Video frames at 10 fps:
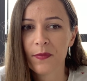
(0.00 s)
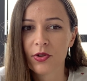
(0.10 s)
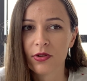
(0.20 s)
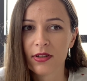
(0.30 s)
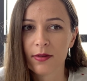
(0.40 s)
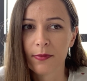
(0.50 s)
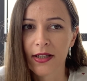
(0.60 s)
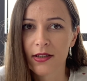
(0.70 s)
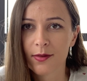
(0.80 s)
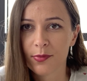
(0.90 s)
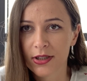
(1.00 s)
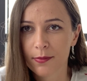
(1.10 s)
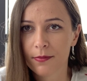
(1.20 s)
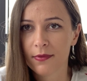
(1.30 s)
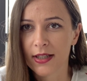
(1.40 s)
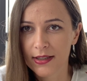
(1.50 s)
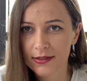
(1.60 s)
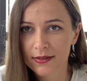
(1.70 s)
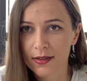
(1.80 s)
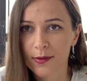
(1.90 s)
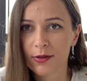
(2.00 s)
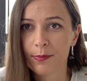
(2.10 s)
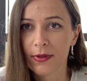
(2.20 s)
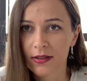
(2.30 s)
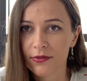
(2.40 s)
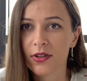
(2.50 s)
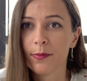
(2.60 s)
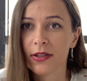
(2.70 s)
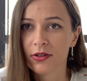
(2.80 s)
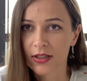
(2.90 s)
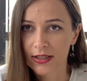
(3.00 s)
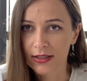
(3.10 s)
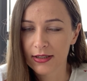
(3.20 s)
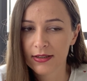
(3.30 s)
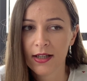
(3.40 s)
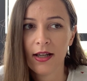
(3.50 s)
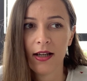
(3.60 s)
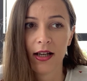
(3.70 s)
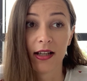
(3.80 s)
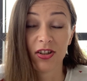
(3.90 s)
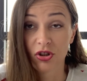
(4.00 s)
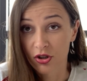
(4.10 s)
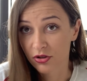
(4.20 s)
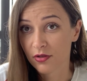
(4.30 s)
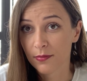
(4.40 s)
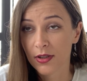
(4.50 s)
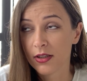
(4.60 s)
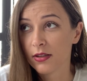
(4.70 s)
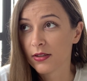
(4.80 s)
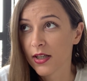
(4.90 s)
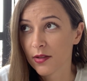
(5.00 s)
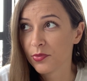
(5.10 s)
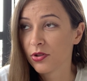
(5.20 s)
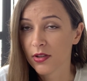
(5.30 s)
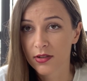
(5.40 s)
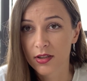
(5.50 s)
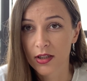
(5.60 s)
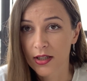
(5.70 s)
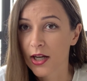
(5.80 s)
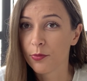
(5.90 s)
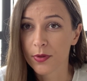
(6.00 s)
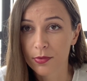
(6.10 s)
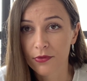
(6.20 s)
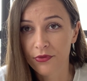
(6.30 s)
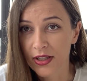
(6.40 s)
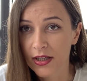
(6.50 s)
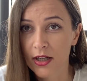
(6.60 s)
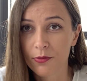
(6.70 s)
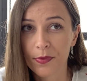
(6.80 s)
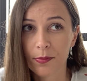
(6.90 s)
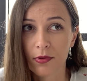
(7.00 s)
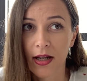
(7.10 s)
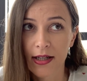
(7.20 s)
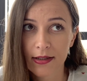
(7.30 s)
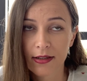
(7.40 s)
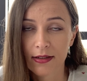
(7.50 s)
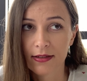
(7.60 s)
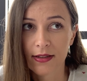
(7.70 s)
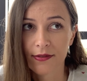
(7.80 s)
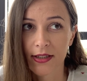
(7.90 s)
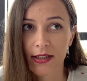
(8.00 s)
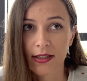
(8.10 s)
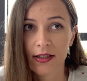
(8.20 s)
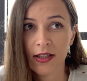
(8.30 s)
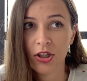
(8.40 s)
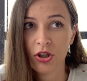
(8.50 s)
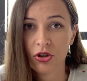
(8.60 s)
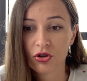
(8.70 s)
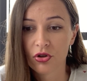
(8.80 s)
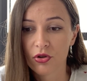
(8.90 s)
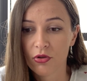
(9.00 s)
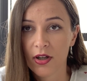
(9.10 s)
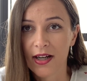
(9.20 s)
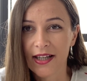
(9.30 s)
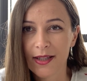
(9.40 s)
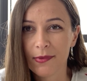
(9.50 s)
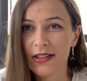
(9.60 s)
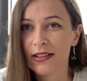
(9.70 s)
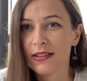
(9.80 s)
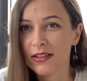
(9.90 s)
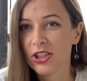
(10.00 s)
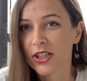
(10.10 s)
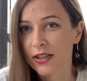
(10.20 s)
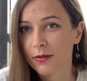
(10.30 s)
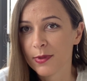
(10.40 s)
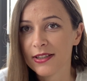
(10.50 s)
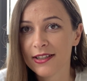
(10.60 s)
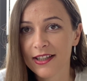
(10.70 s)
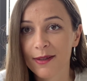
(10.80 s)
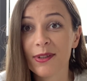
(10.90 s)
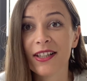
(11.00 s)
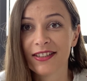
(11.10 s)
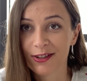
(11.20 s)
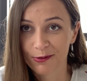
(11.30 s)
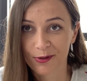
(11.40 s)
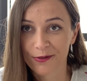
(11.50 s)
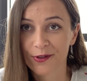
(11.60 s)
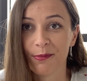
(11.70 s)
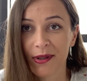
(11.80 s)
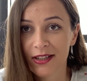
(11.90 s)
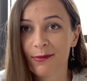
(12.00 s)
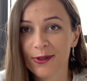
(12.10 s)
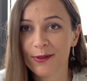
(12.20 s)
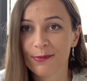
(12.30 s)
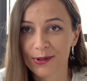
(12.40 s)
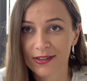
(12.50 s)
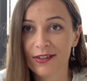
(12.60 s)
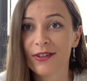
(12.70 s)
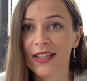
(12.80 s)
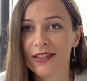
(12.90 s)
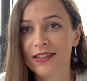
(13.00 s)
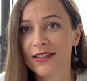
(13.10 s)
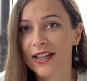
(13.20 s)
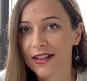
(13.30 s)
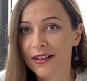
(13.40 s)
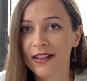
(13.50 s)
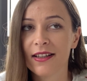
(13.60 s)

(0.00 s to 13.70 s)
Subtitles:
So this is Myers-Briggs test about different personalities, and it's awesome, and it helps you understand like how people think, how people act, and stuff like that. So I am ENTJ. Basically, I'm the executor. For me, it's most important to get shit done.